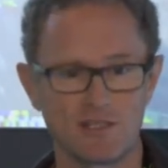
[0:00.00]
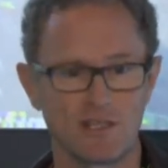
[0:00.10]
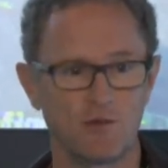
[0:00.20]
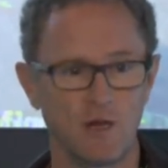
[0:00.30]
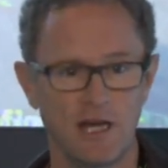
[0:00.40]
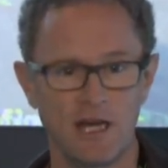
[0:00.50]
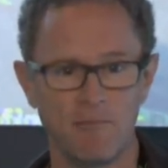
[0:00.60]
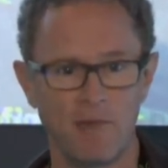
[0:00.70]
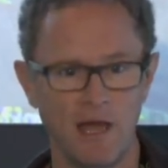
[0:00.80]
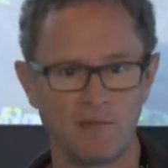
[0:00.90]
So,
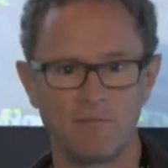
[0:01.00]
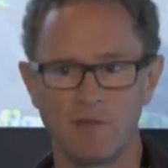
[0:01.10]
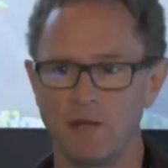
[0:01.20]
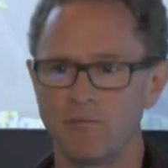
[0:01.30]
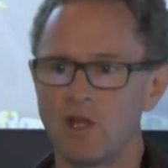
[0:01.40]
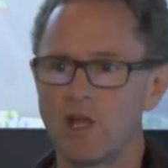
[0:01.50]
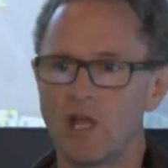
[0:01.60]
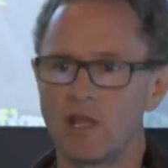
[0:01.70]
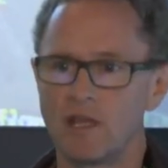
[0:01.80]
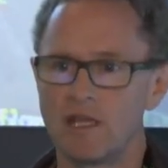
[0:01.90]
um, and you know,
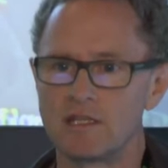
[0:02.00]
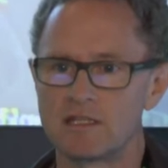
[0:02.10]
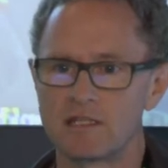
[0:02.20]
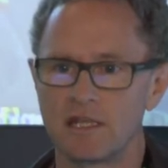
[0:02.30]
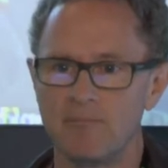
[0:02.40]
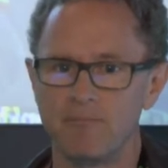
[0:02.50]
there's, um,